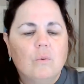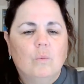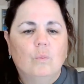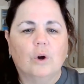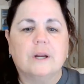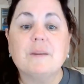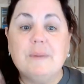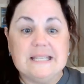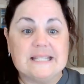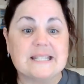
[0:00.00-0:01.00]
we're going to be
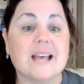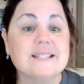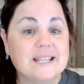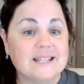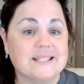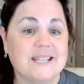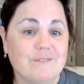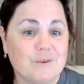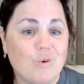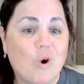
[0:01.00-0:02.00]
discussing this
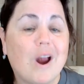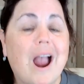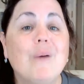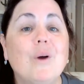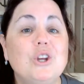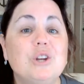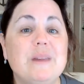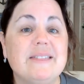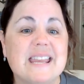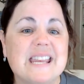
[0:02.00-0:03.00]
even more. I want you to be
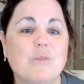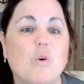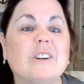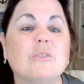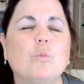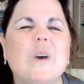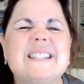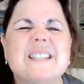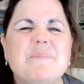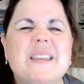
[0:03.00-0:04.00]
thinking, what's
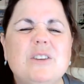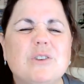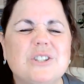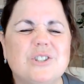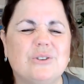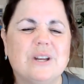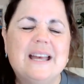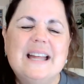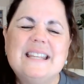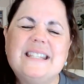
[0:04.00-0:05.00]
something you can do
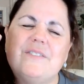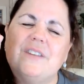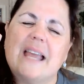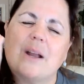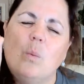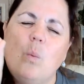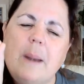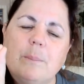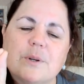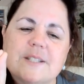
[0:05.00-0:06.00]
that's even like a
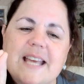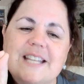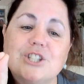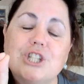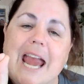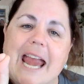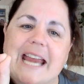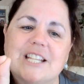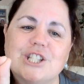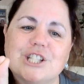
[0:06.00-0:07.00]
1%
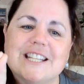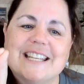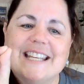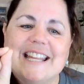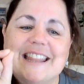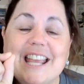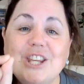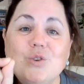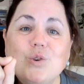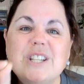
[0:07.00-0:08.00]
change that
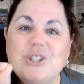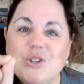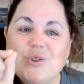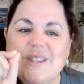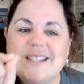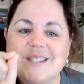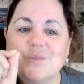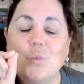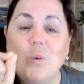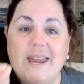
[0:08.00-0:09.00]
you can do this
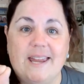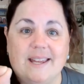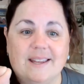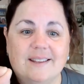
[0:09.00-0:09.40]
week,